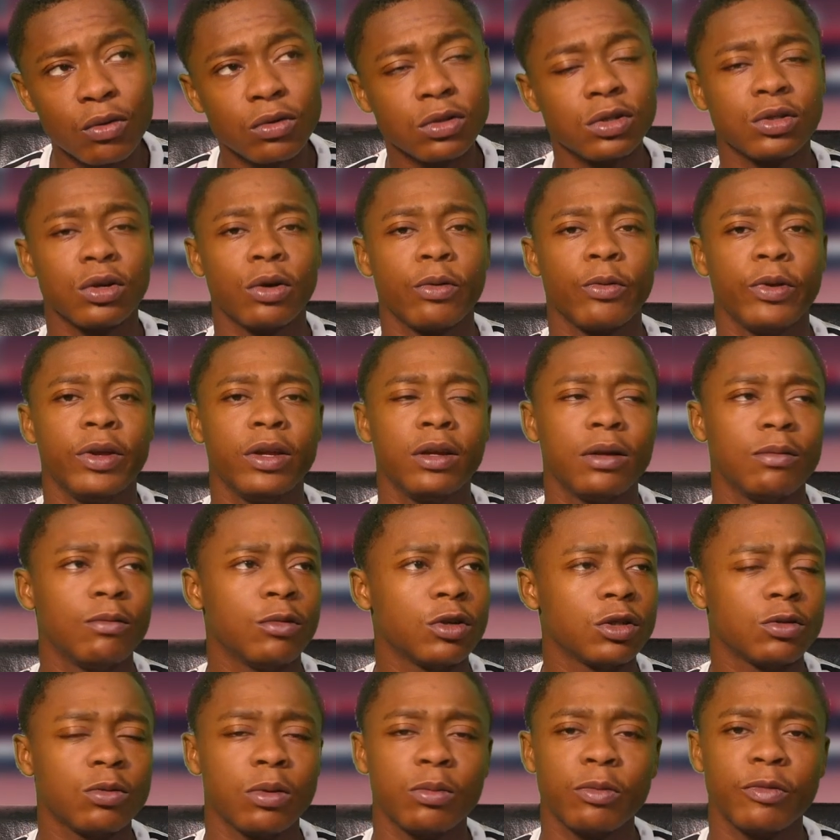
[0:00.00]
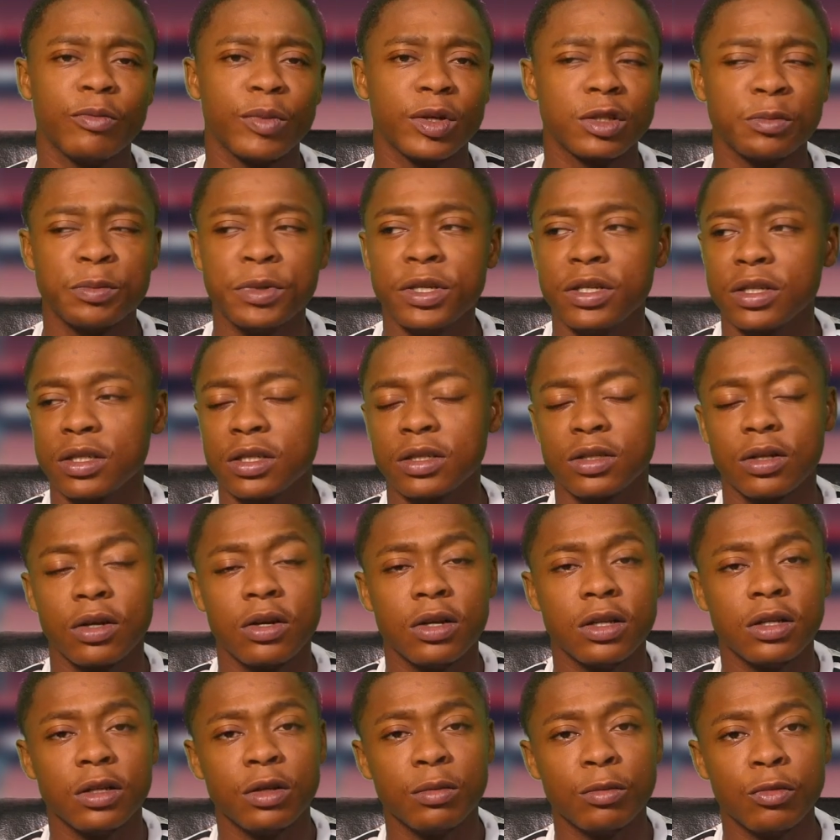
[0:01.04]
wrong with my speech this
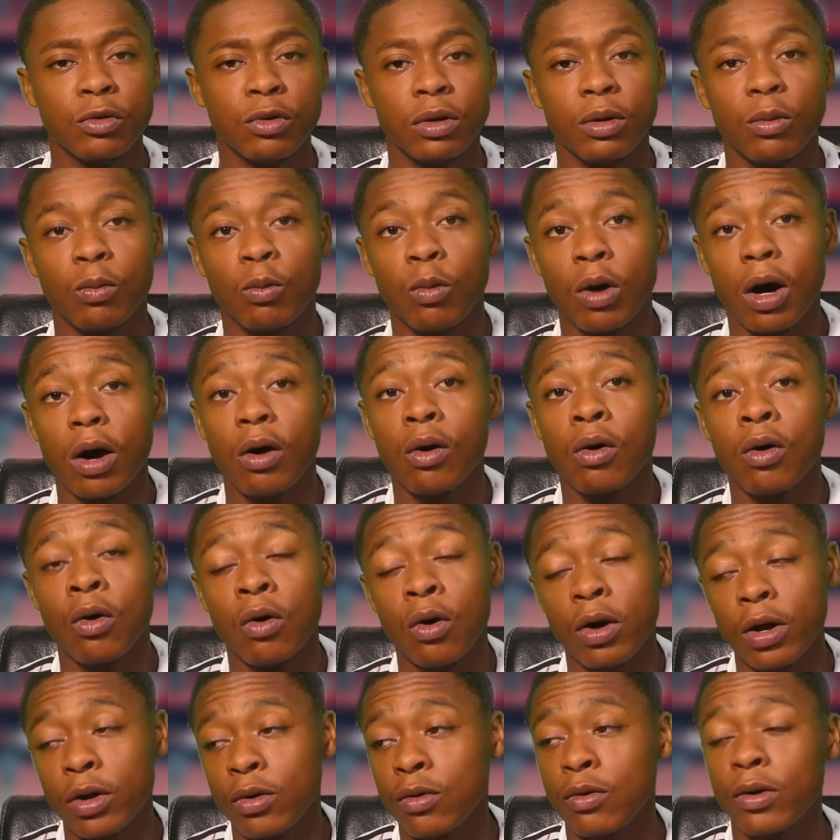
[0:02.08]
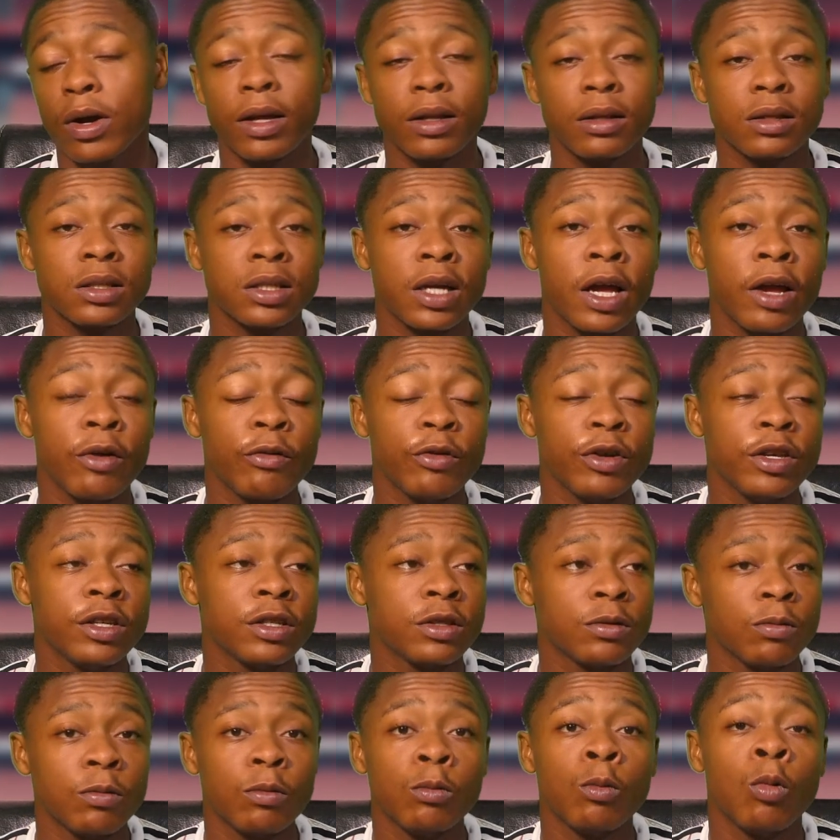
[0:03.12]
early in the morning? While Coyle and
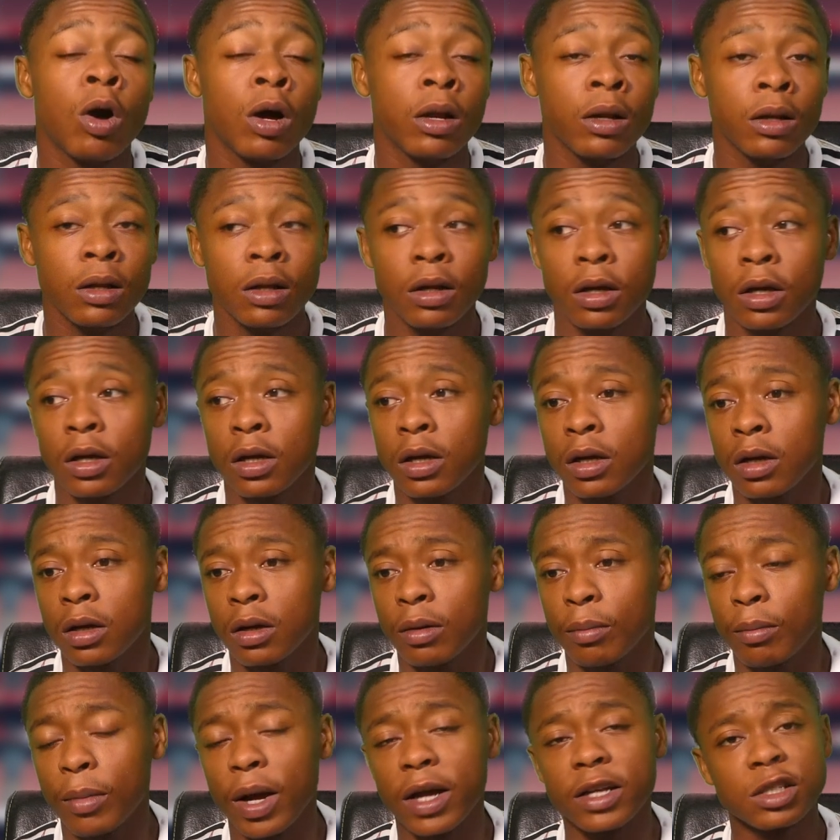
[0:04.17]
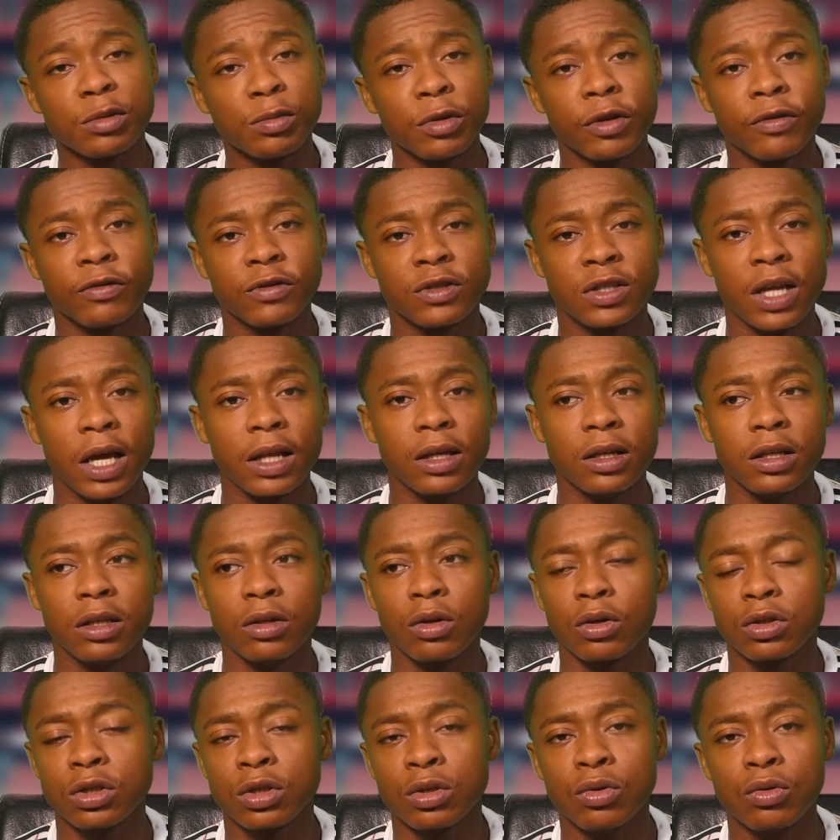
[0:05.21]
Tyrese won, Matt Smith sadly
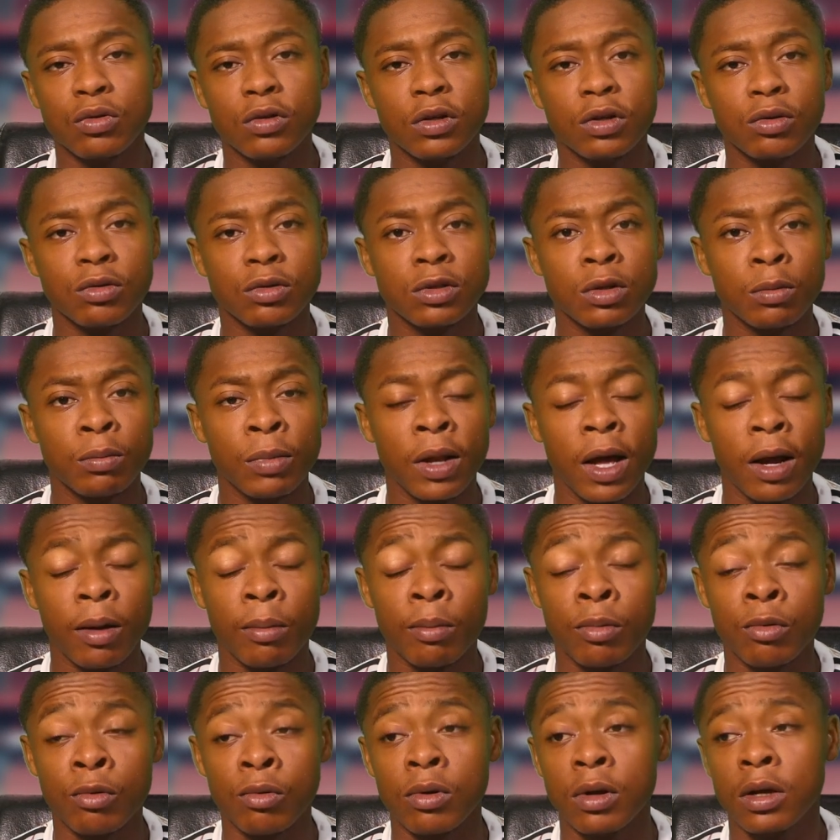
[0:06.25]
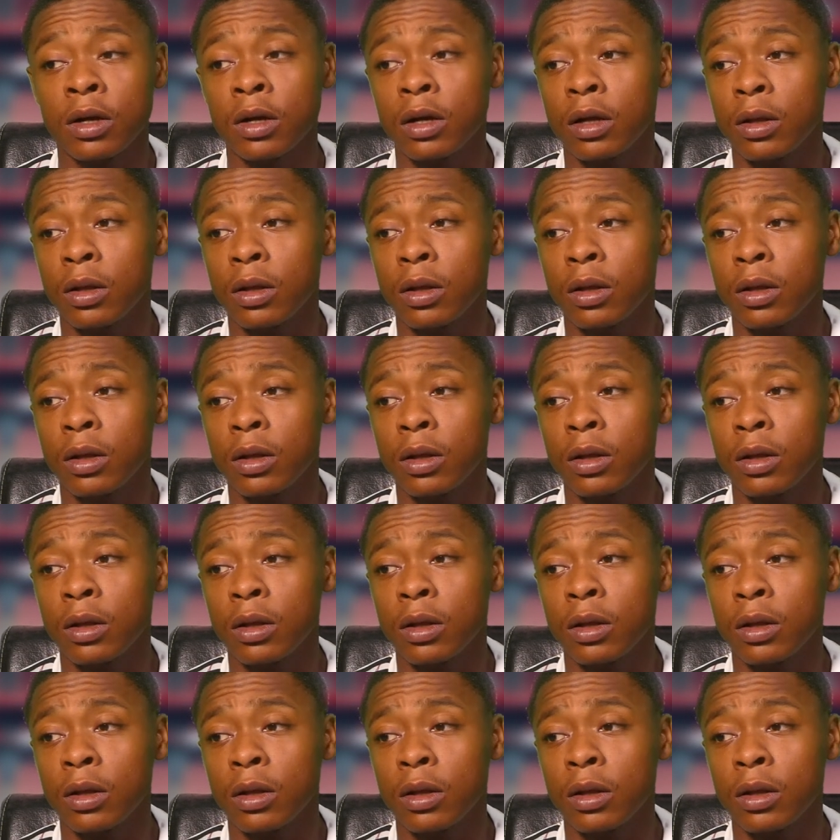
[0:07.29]
lost 2-0 to Blackpool.